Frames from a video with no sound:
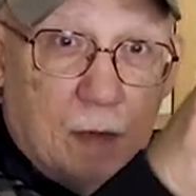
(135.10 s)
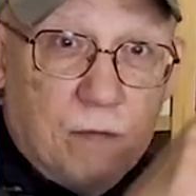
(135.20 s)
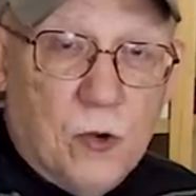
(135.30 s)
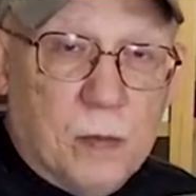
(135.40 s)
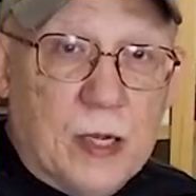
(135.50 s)

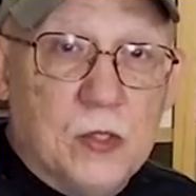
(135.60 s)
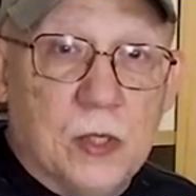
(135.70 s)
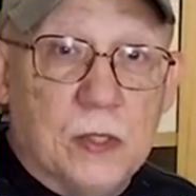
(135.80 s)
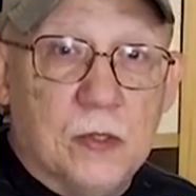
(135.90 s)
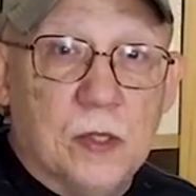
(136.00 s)
4 by
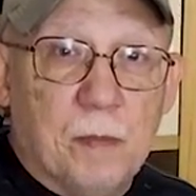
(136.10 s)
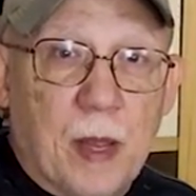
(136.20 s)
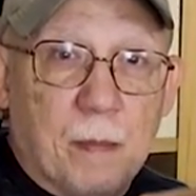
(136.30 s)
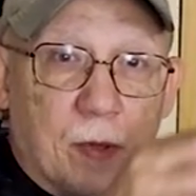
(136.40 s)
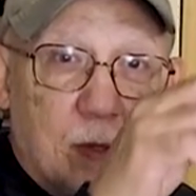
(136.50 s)
6 on the
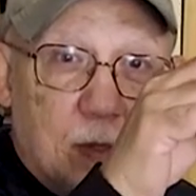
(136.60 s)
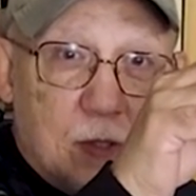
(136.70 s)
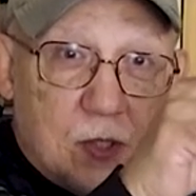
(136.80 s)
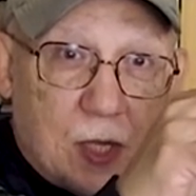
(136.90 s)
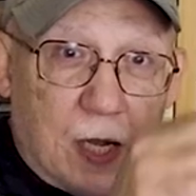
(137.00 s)
paper
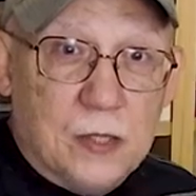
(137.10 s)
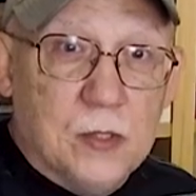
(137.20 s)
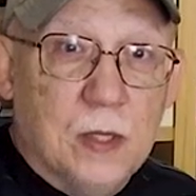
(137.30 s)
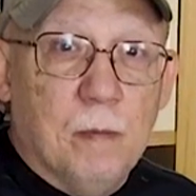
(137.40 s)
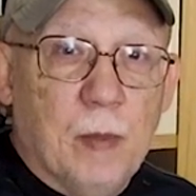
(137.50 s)

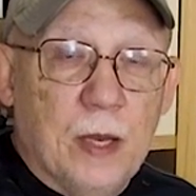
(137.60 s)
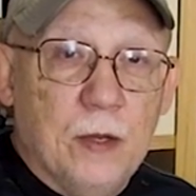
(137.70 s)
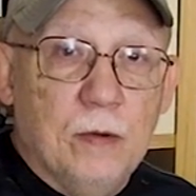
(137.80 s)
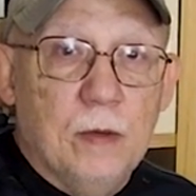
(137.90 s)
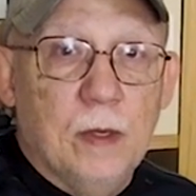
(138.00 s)
size
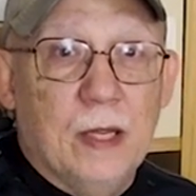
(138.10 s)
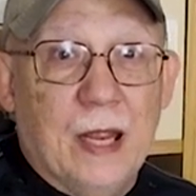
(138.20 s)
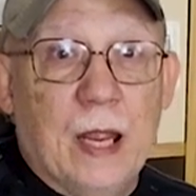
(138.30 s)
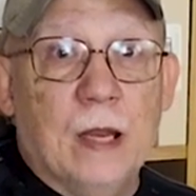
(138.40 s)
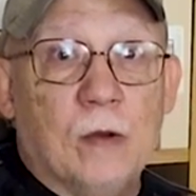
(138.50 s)
menu
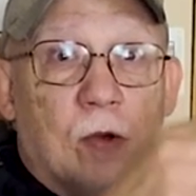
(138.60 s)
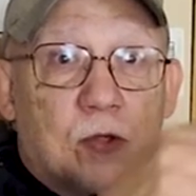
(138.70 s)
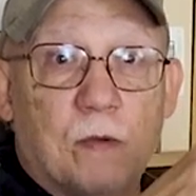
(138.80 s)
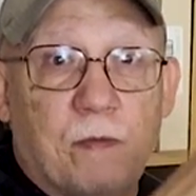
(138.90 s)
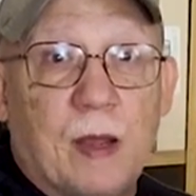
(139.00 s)
and
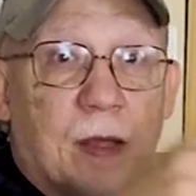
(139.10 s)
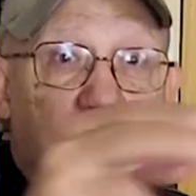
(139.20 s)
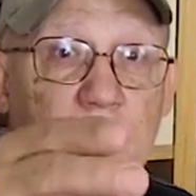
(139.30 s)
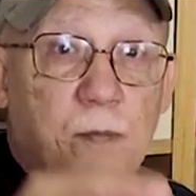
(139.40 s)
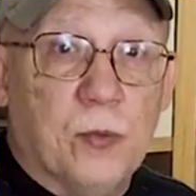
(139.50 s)
also fine
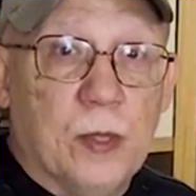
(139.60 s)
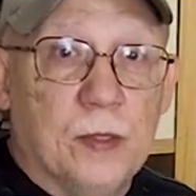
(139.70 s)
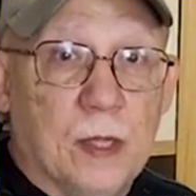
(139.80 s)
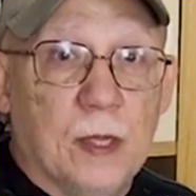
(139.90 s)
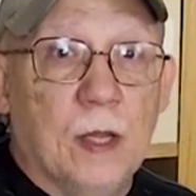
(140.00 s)
art
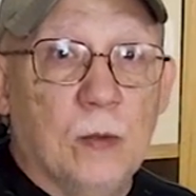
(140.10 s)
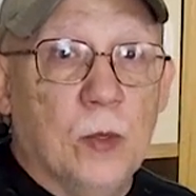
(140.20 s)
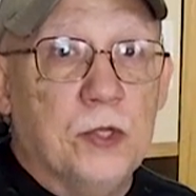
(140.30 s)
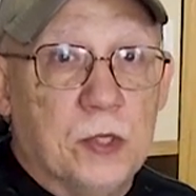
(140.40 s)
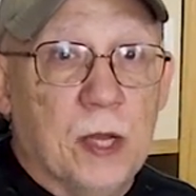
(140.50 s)
printing,
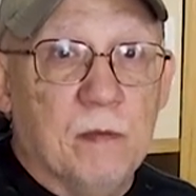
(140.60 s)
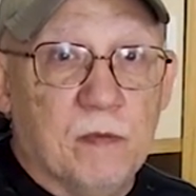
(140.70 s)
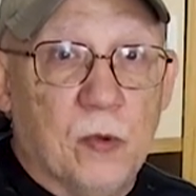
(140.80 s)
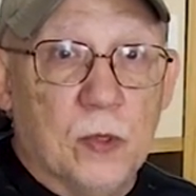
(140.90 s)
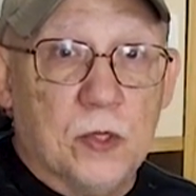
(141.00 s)
which then
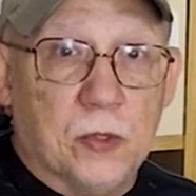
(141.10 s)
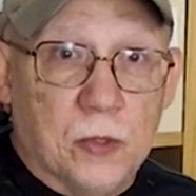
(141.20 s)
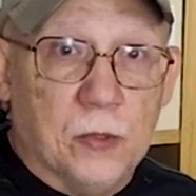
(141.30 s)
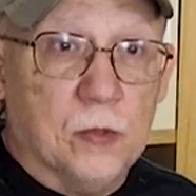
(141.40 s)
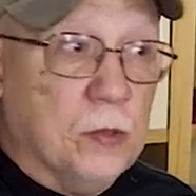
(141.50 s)
forced
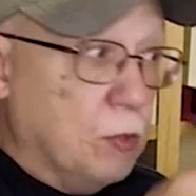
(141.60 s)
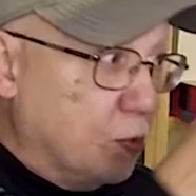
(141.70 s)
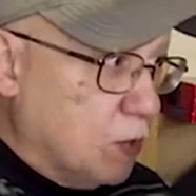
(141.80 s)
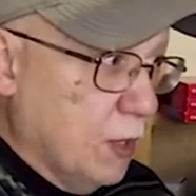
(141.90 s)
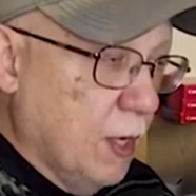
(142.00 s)
her to
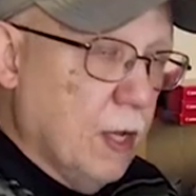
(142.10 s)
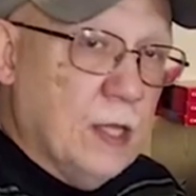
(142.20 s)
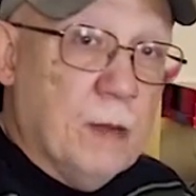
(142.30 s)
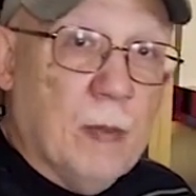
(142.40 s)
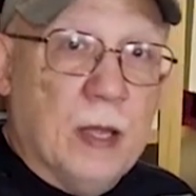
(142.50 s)
use
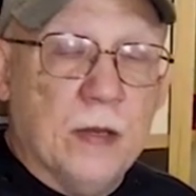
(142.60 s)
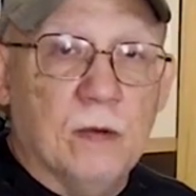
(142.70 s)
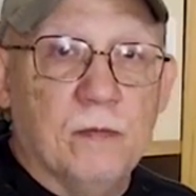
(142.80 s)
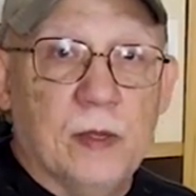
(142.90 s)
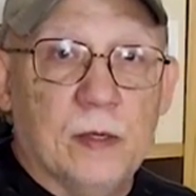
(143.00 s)
the
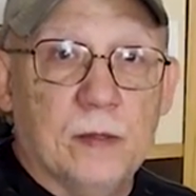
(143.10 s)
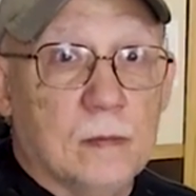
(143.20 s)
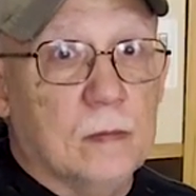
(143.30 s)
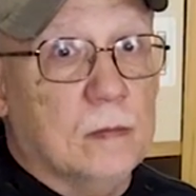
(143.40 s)
manual feeder,